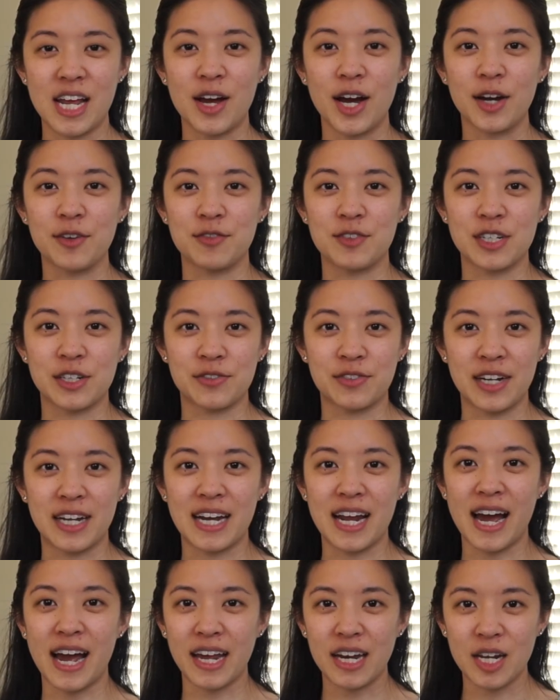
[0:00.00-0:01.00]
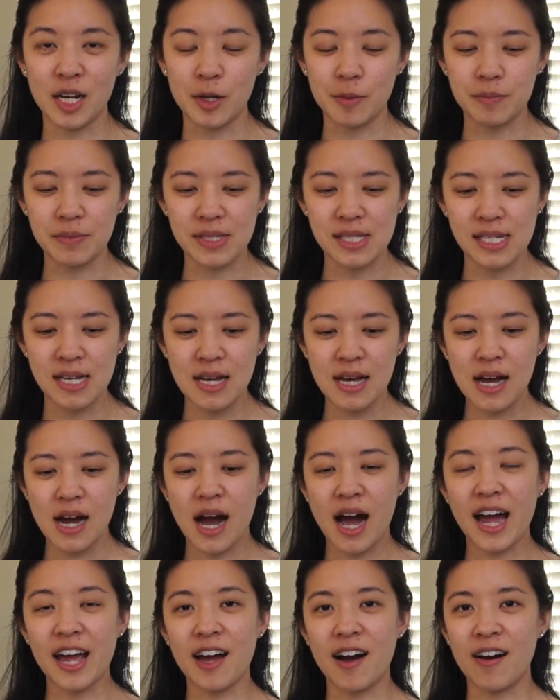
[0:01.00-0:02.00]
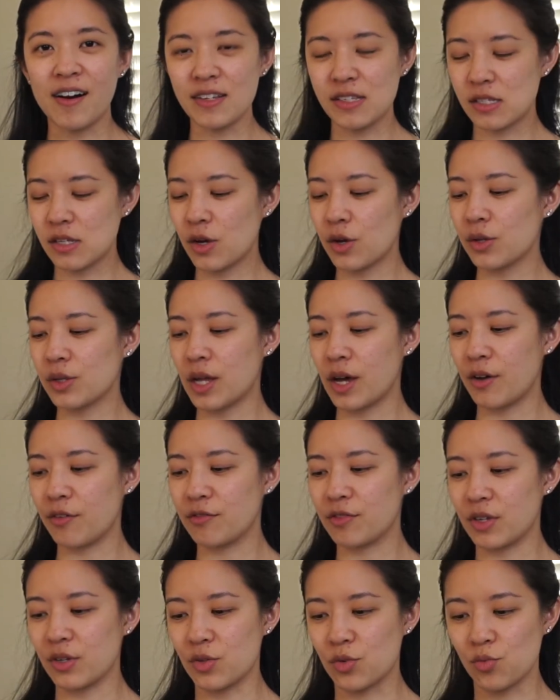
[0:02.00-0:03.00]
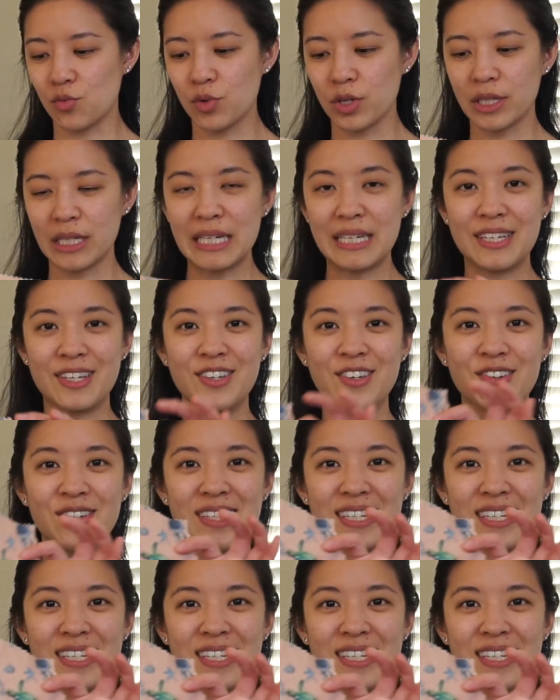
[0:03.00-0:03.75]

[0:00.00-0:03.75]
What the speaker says: of different items. I also love this really cute